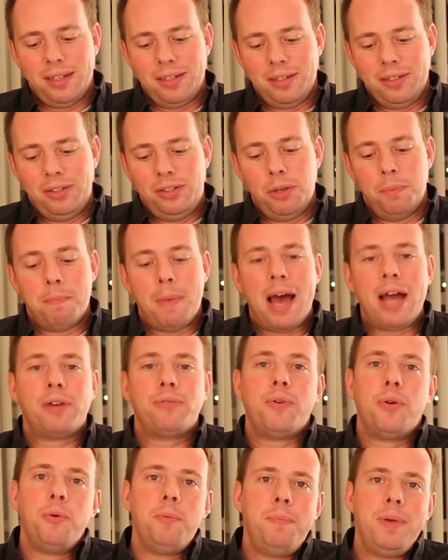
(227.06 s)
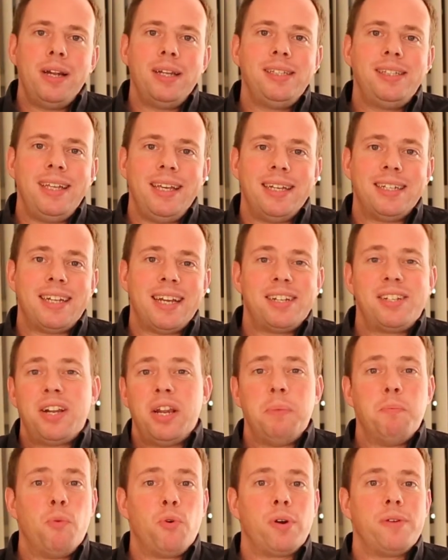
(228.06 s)
The macro ability is
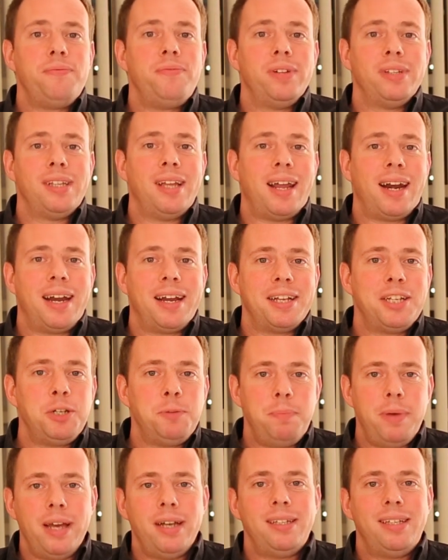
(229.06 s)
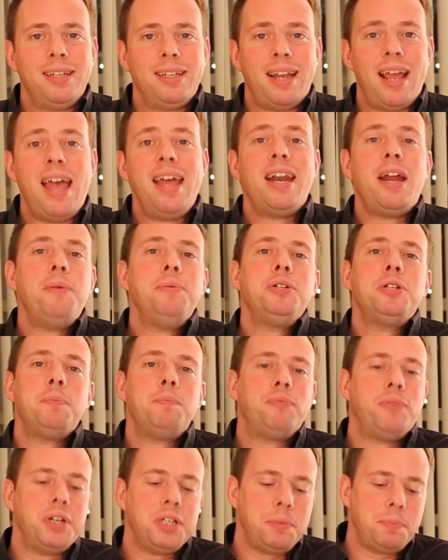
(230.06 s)
actually more fun than I expected, and I was
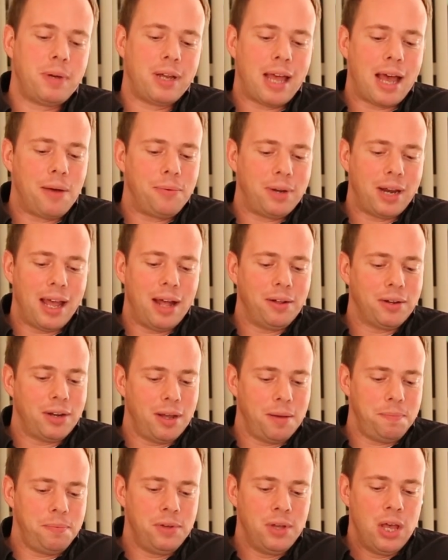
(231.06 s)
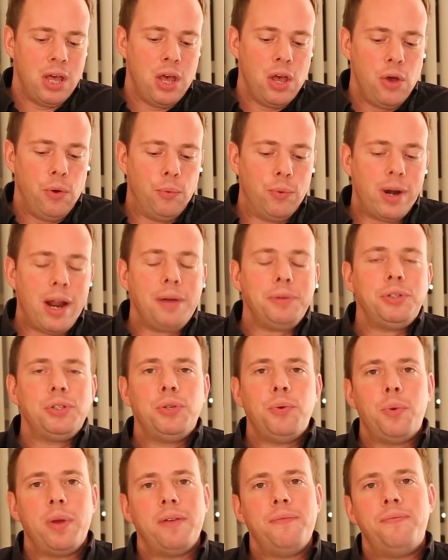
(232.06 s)
impressed by how it held up when I was
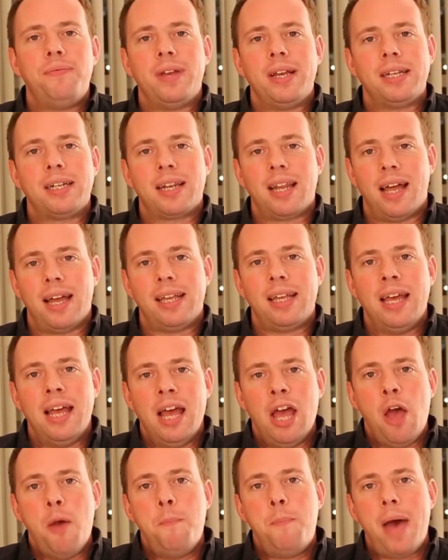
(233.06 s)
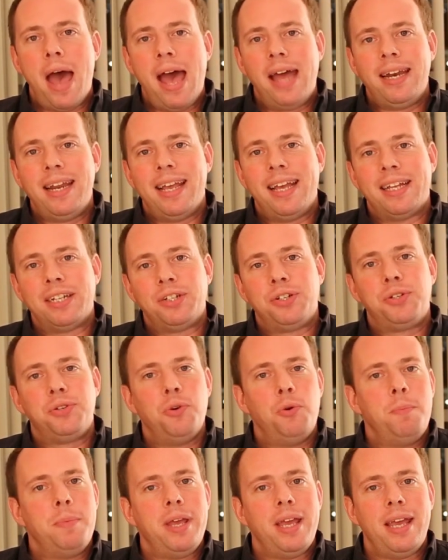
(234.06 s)
doing things like panning and
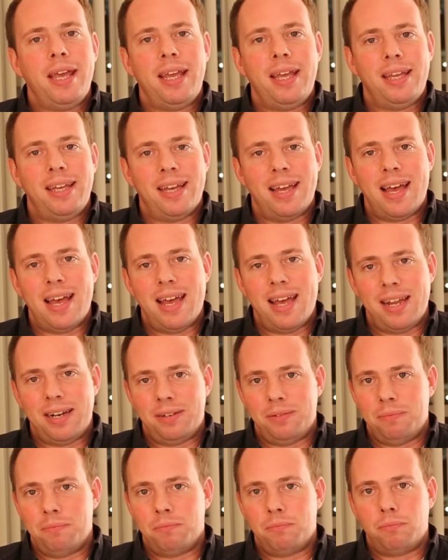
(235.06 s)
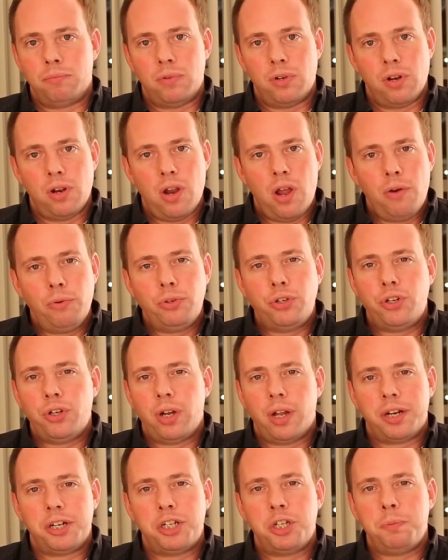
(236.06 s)
zooming and low
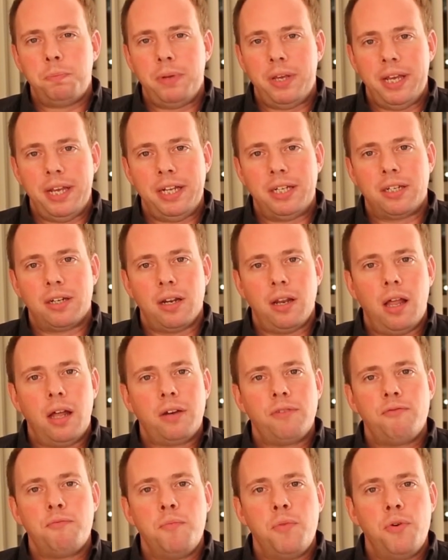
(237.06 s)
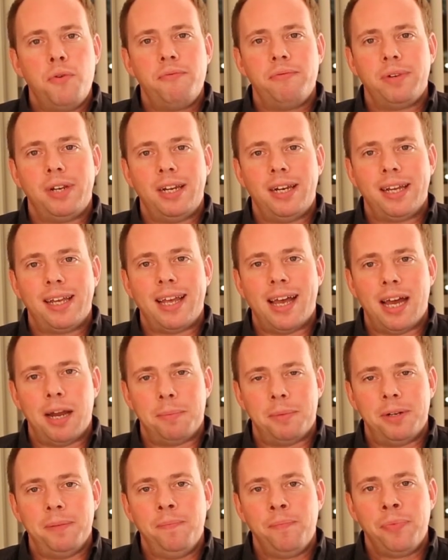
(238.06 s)
shutter speeds, a lot of movement in the
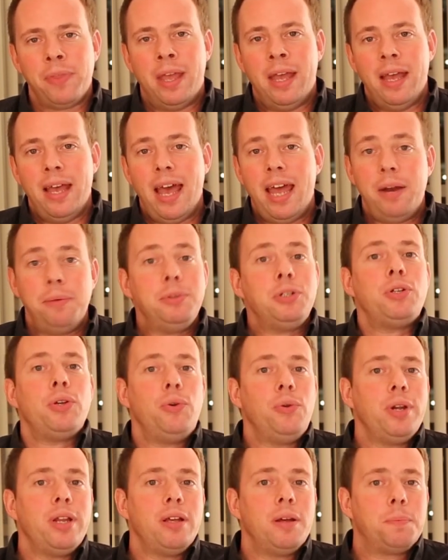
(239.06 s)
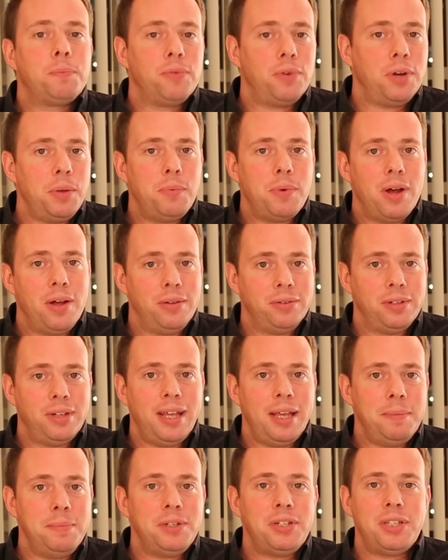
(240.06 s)
camera, and it was holding up well, and
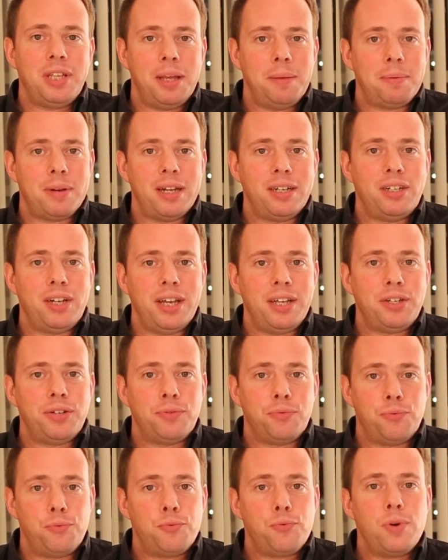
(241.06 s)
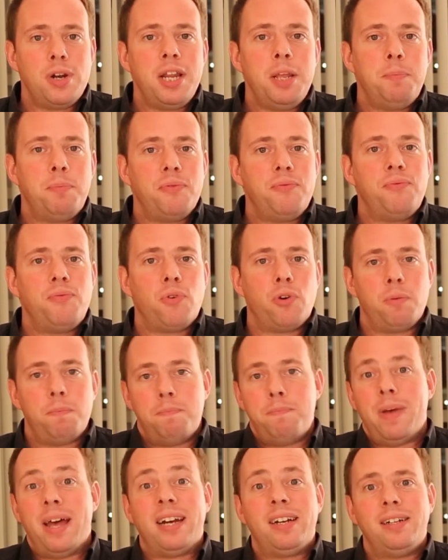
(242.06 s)
the image stabilization really
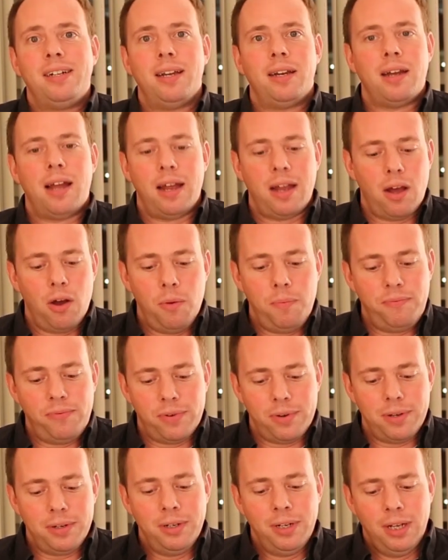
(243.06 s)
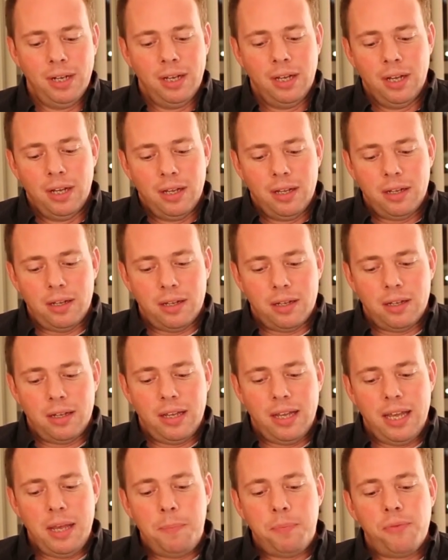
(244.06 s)
performed better than I hoped for.
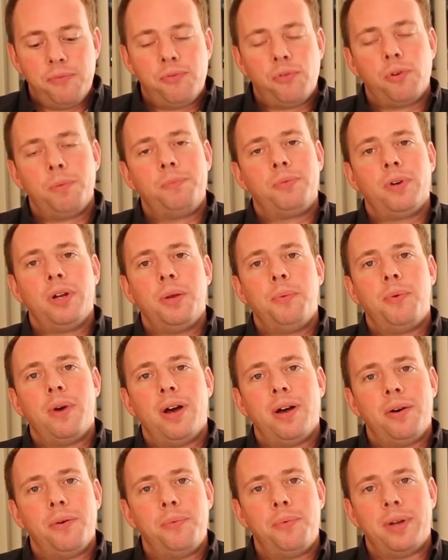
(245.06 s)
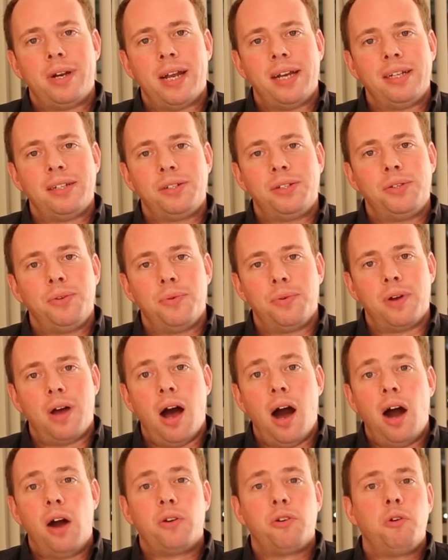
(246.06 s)
It performed really well when I was doing a
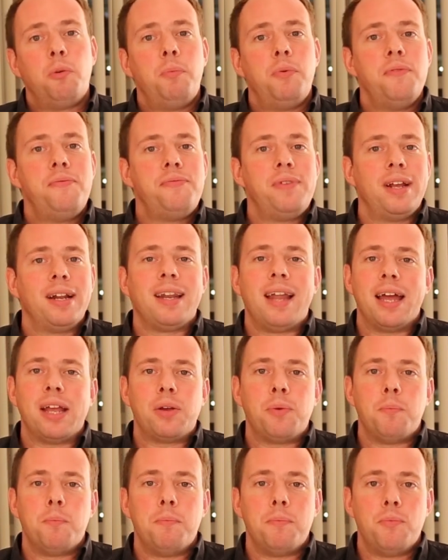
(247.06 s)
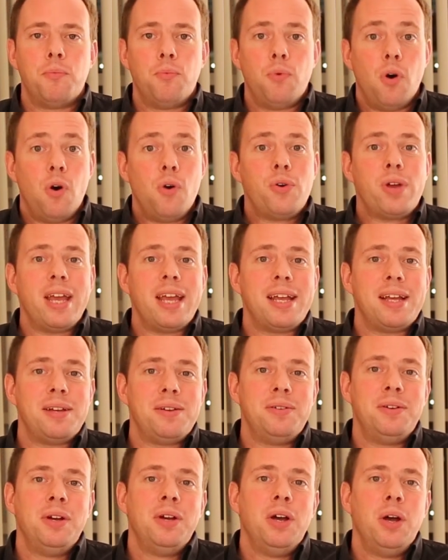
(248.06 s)
horrible thing like
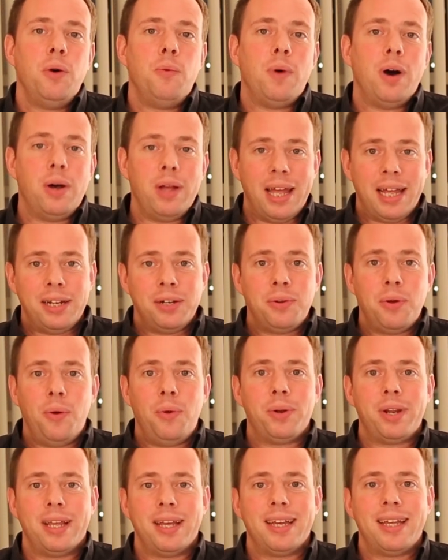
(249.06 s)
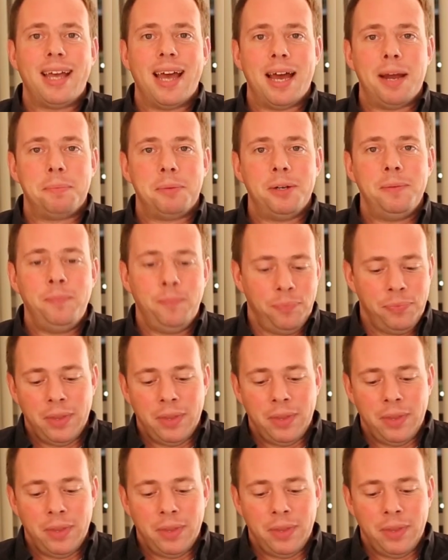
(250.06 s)
walking while hand holding a camera,